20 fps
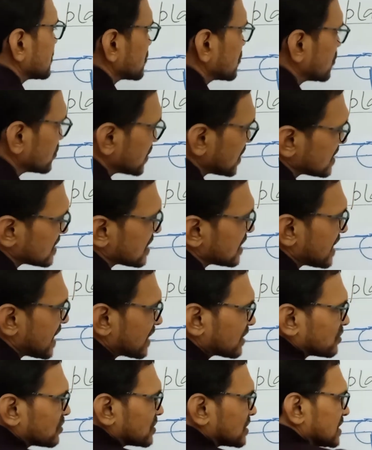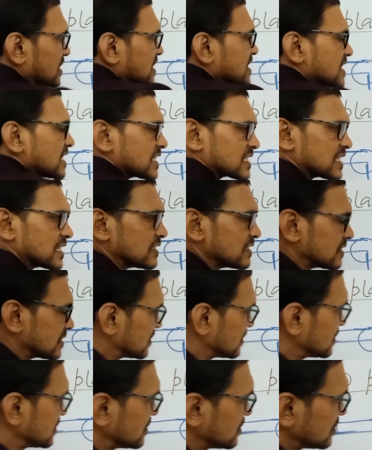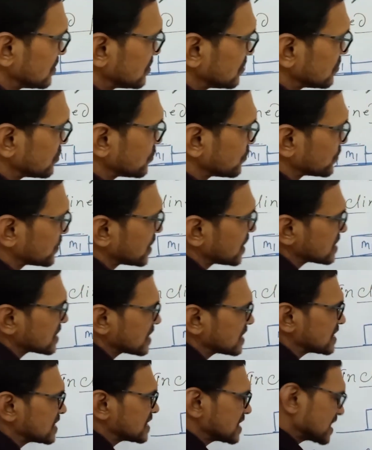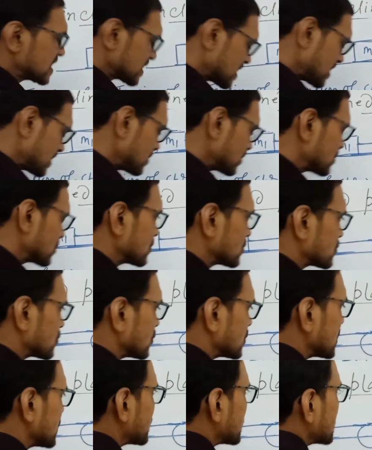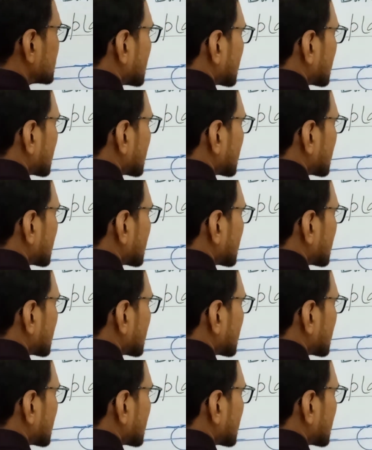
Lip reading: so tension act in this direction. So tension in this direction. So if this